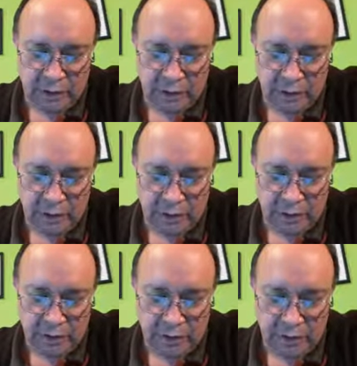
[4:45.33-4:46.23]
this
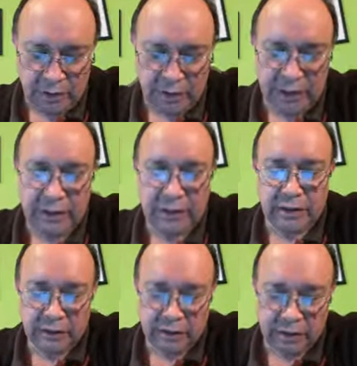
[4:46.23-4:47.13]
bar, you cut it,
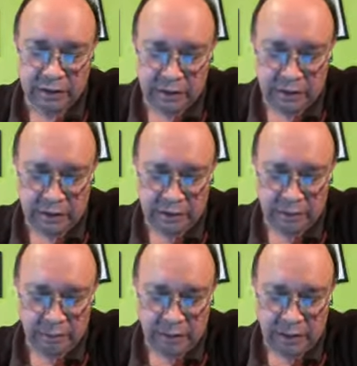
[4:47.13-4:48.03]

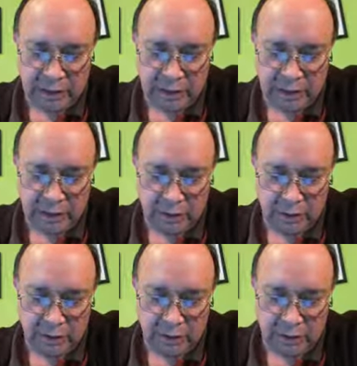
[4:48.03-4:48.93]
this bar,
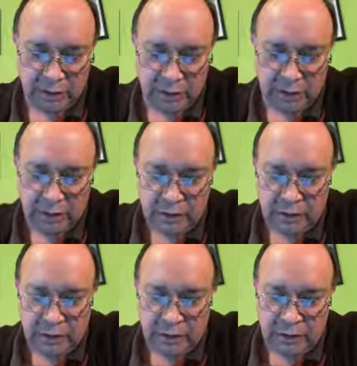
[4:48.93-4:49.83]
you cut it,
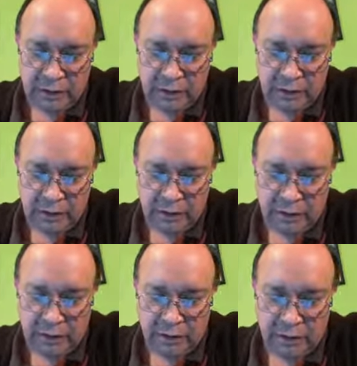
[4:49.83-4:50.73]
and this
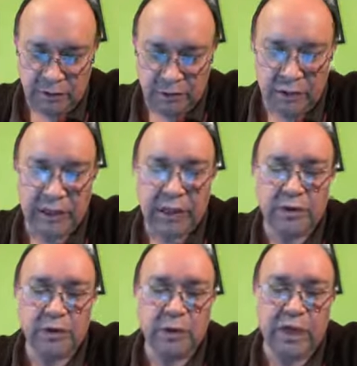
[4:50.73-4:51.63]
bar, you cut it,
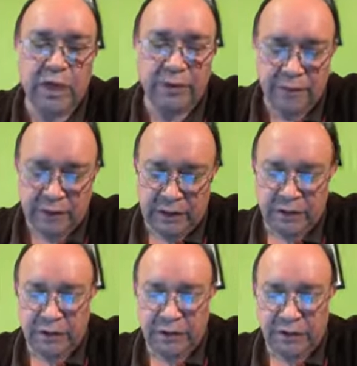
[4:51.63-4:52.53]
and you will have
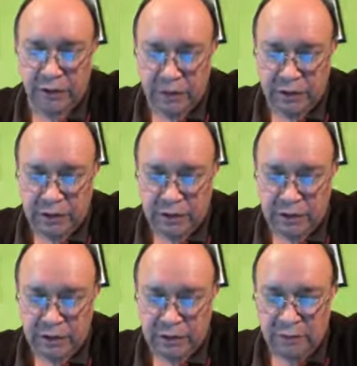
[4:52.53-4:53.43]
three
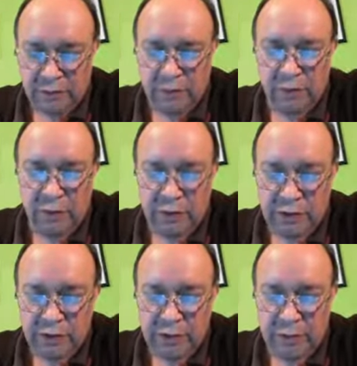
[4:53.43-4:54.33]
forces,
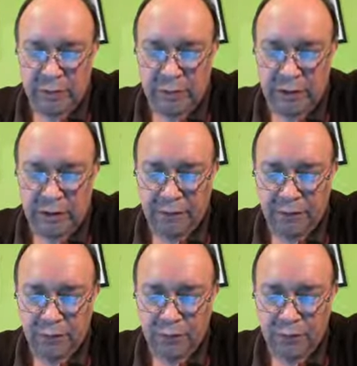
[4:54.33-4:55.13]
force AB,